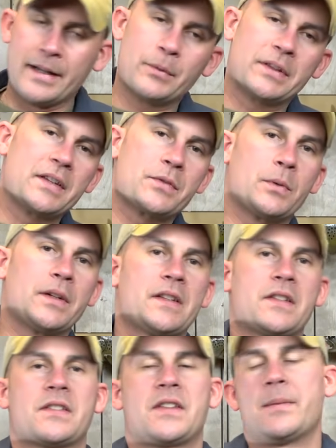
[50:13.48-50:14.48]
then with this one,
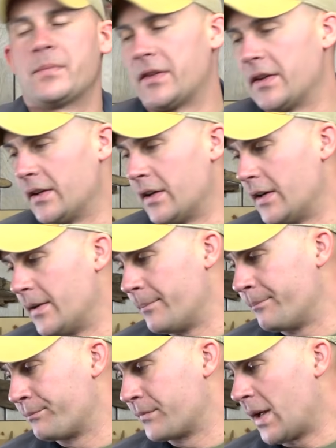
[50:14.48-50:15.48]
it's the same thing.
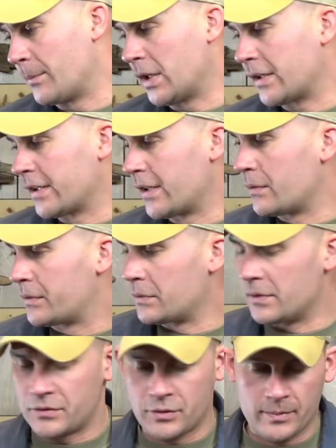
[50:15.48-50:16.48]
I'm not going to go
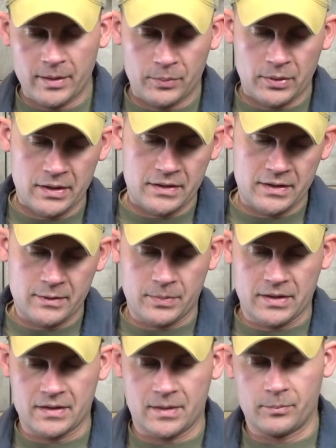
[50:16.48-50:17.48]
through the trimming process
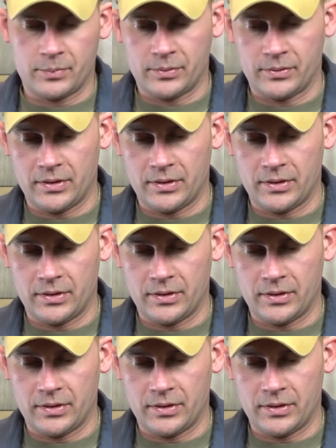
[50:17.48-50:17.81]
because I'm